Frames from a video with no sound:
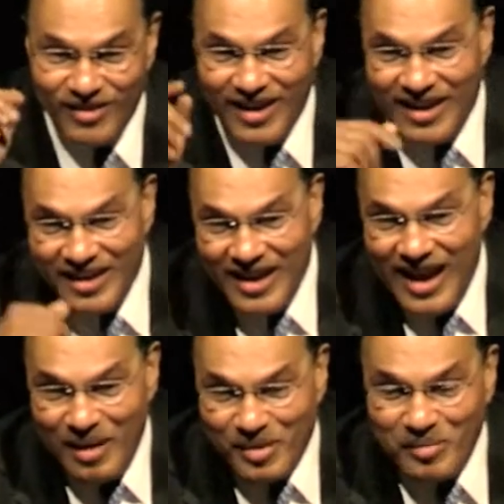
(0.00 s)
Okay.
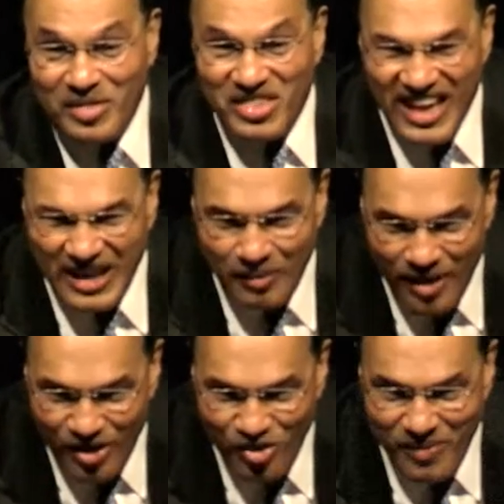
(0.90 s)
I'm going to be thinking
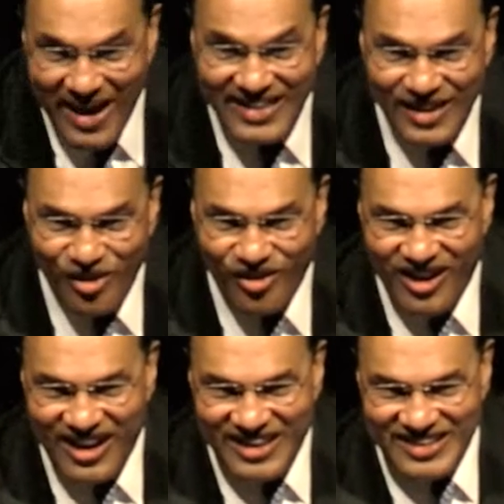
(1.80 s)
about you back there, all
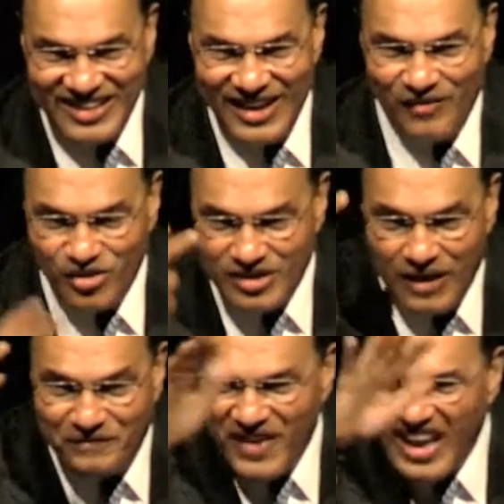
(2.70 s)
right? If you
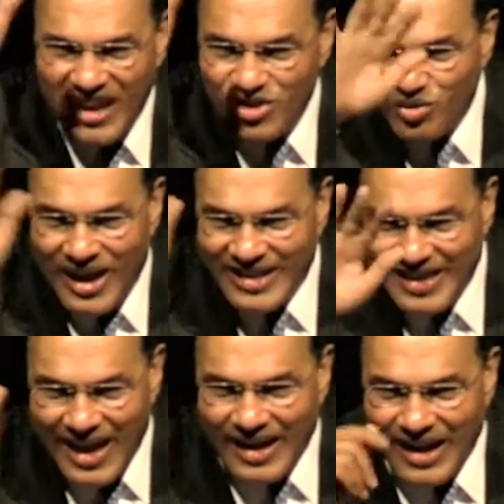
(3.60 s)
start fading, do like
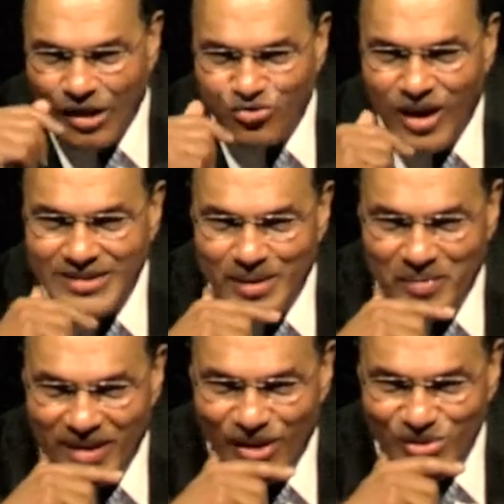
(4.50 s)
that, and I'll try
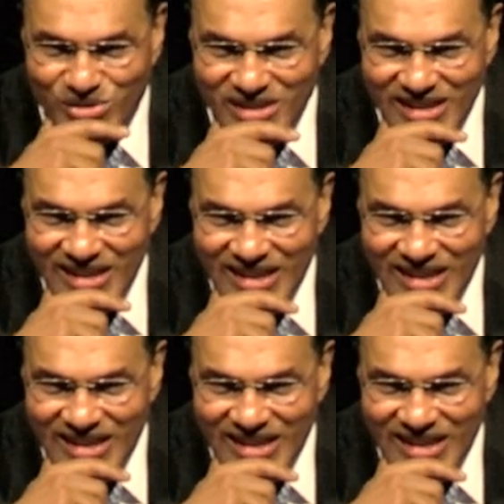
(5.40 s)
something else.